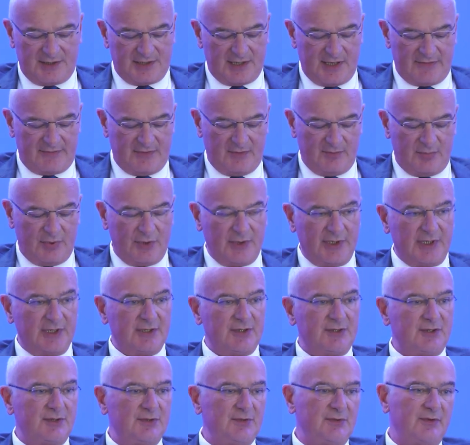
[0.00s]

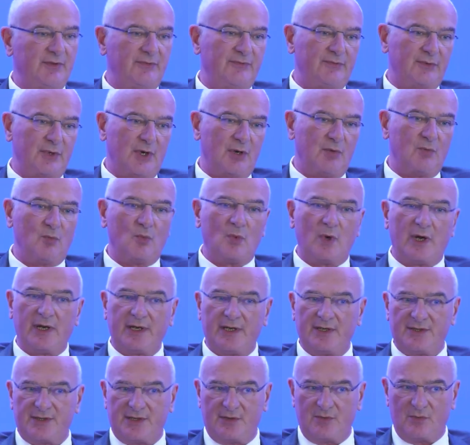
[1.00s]
7.2 of Rome
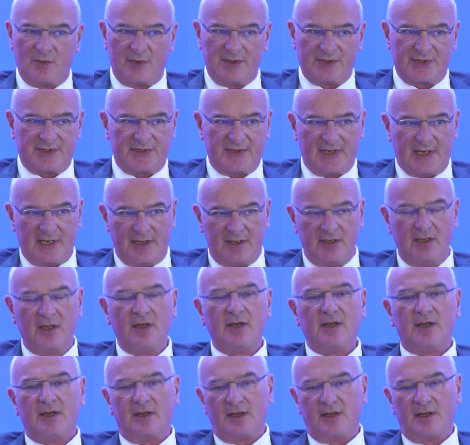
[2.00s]
1 as it was then,